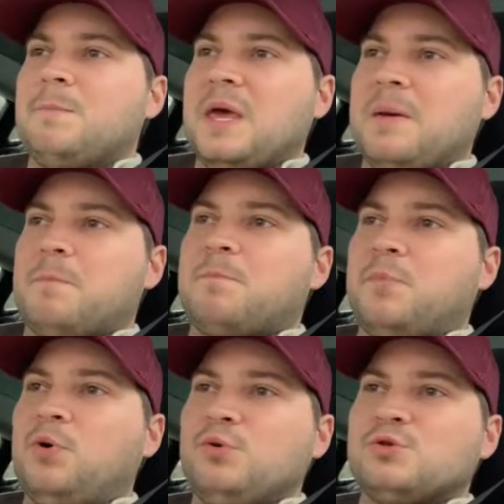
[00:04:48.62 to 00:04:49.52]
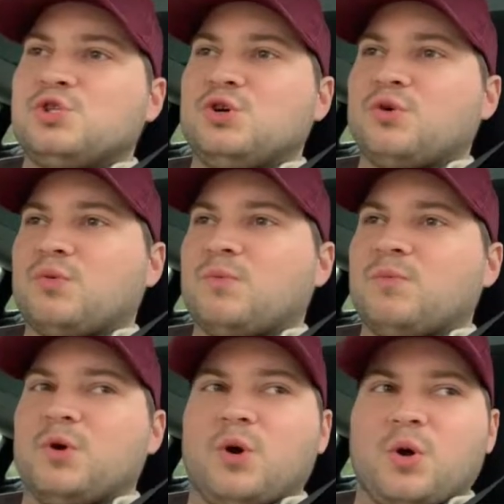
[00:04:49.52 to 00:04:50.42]
it pulls
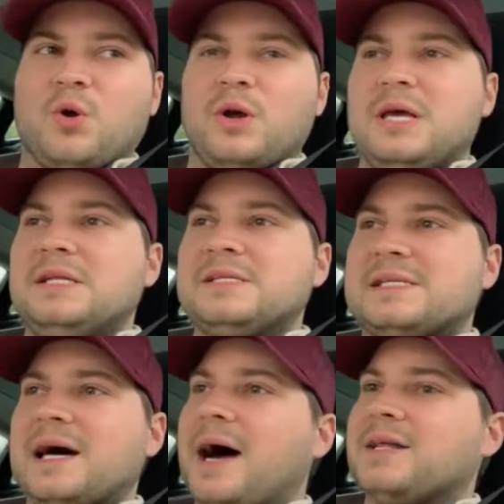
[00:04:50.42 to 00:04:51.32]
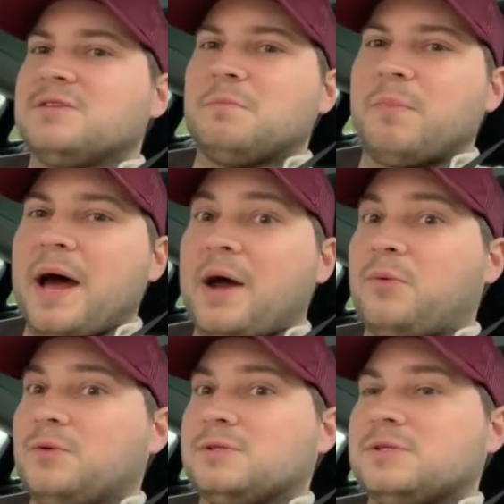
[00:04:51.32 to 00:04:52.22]
your insides
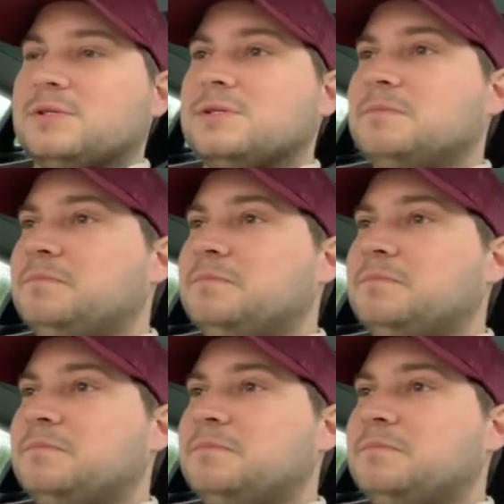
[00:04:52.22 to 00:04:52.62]
backwards,